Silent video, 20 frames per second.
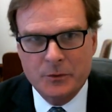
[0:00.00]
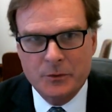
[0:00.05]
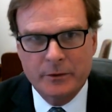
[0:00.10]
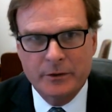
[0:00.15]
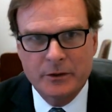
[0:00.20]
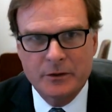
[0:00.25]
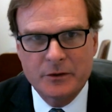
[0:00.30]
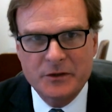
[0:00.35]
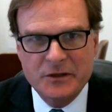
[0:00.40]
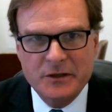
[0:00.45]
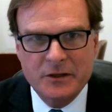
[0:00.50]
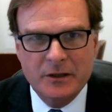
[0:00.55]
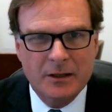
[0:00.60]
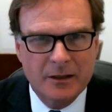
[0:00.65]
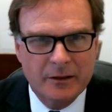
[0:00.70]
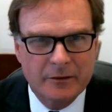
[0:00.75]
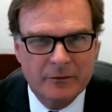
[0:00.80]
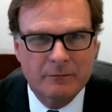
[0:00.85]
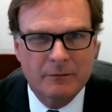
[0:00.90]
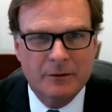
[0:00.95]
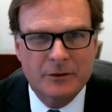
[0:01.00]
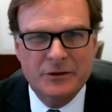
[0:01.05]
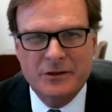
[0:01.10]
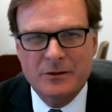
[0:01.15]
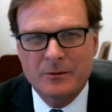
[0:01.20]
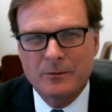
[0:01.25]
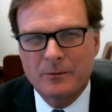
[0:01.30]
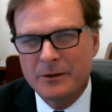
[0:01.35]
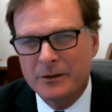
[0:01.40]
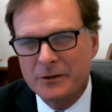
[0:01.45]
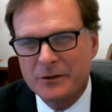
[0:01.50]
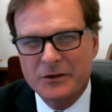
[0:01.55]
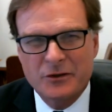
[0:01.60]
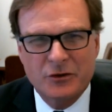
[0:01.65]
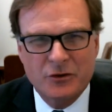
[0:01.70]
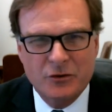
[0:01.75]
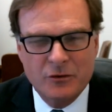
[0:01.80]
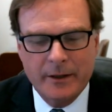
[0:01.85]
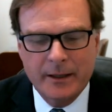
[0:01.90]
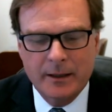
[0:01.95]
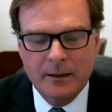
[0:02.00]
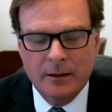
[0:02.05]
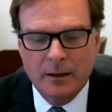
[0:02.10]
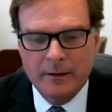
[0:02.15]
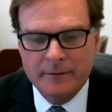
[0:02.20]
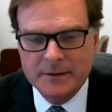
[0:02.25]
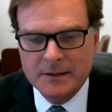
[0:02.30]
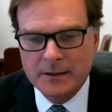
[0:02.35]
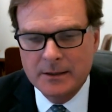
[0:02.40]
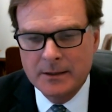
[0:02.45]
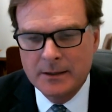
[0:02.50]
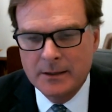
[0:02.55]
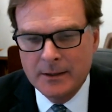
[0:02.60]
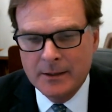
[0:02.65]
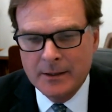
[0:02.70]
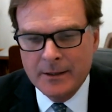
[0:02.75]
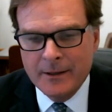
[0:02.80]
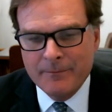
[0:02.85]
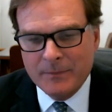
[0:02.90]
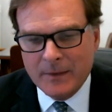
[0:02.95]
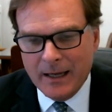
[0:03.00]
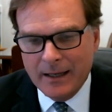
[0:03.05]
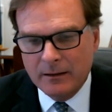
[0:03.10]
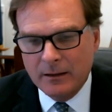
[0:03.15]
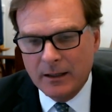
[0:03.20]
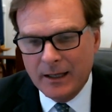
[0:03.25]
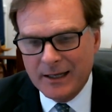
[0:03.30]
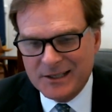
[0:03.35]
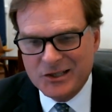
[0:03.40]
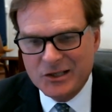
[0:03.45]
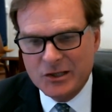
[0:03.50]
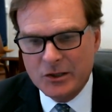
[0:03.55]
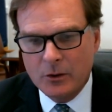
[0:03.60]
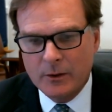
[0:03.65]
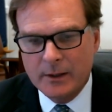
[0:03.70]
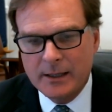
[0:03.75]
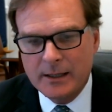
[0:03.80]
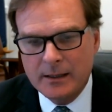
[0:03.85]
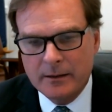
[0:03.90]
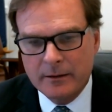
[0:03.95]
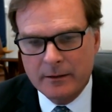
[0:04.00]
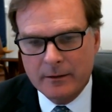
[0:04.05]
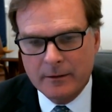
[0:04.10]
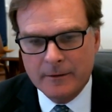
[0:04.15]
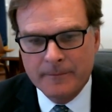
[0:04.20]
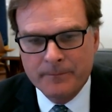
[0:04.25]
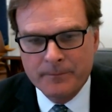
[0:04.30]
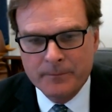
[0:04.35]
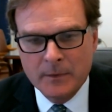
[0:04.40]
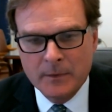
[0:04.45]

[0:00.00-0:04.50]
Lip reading: We're used to controversy, we're used to trade-offs, and less so here.